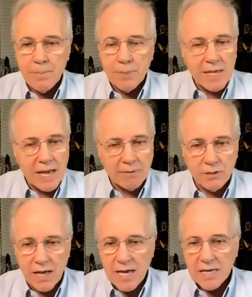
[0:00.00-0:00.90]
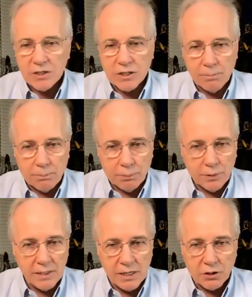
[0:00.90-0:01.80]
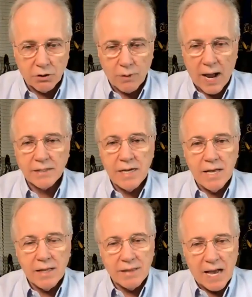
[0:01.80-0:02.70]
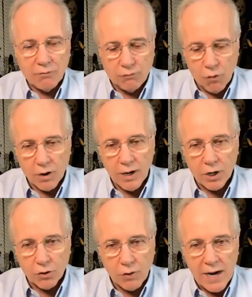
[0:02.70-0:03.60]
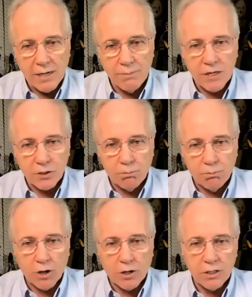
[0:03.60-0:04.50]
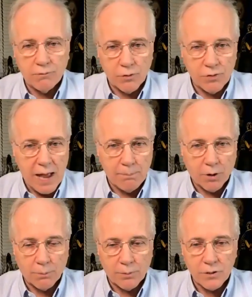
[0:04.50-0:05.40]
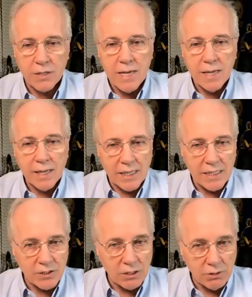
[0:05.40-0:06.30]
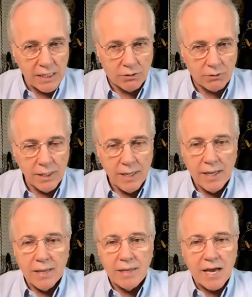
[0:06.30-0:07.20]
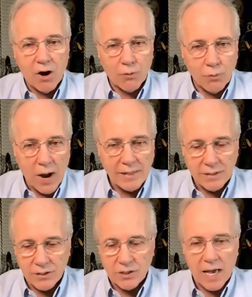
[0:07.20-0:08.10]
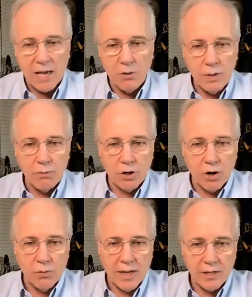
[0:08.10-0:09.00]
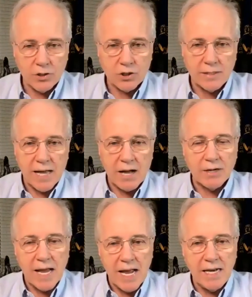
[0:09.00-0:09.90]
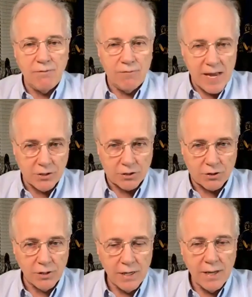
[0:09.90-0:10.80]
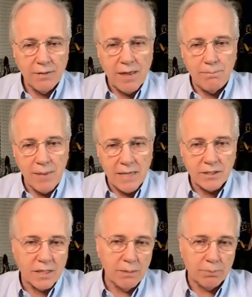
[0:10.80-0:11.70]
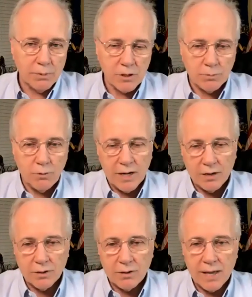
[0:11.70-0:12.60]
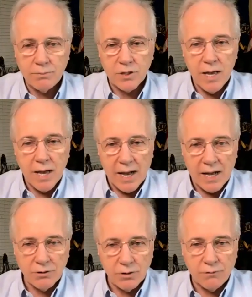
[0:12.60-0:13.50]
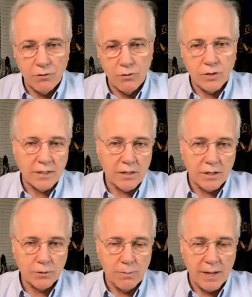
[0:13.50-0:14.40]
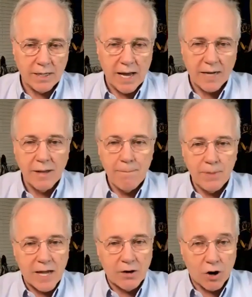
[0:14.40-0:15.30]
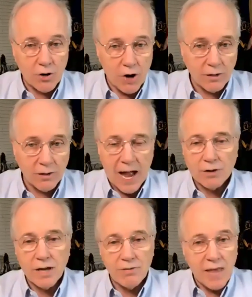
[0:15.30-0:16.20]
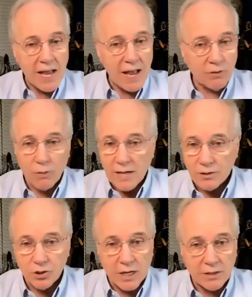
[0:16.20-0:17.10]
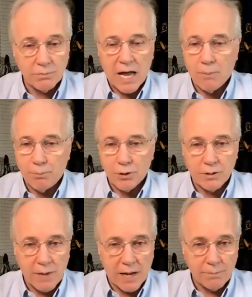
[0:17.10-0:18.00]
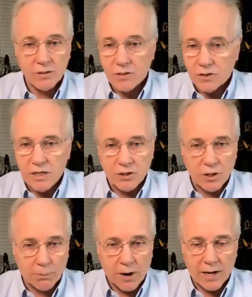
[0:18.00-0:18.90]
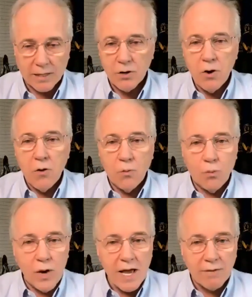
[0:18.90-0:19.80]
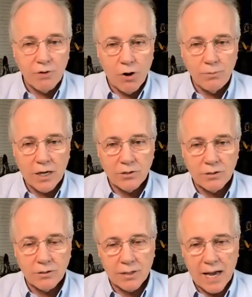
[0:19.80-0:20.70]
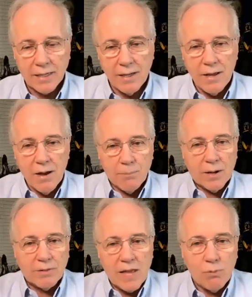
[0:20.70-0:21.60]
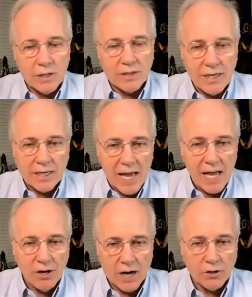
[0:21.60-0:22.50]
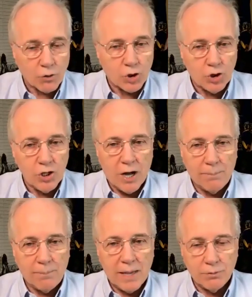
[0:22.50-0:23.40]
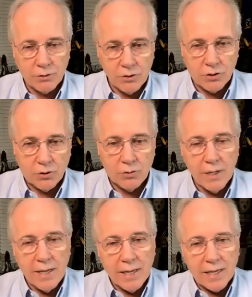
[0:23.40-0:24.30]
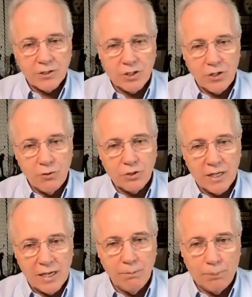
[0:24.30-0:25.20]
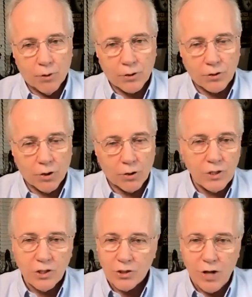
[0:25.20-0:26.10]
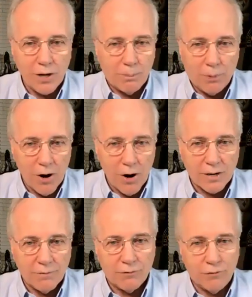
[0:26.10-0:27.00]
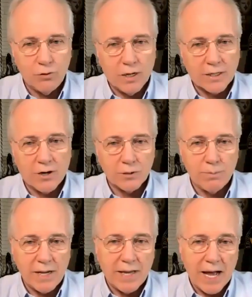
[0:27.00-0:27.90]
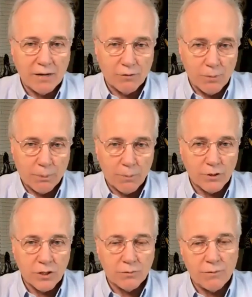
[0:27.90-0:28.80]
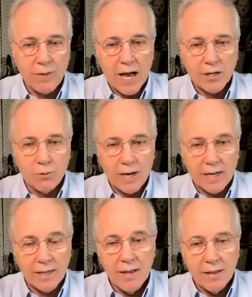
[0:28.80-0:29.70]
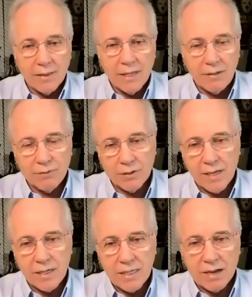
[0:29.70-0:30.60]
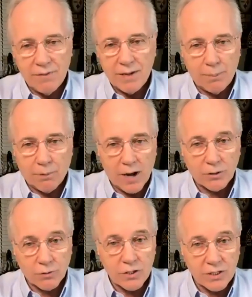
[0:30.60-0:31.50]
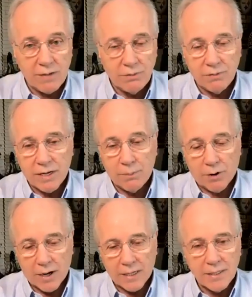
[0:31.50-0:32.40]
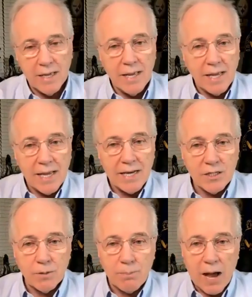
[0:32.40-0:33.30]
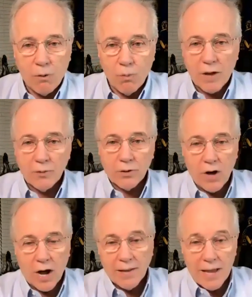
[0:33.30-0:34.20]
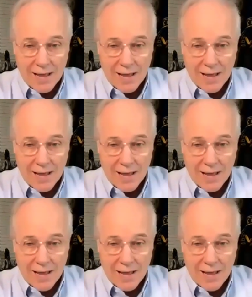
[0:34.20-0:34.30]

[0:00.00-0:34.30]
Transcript: The FDA is completely correct that for kratom that is marketed for that purpose, it is illegal they are right to say we will go in and shut down any vendor that makes impermissible health claims under the Food, Drug, and Cosmetic Act that are not allowed. They have the right to shut them down, put them out of business, seize their products. We have no objection to that. But they, what they cannot or should not be able to do is to use the import alert, which is not a part of the Food, Drug, and Cosmetic Act for the purposes of evaluating the validity of any product or the safety of any product. It is about whether or not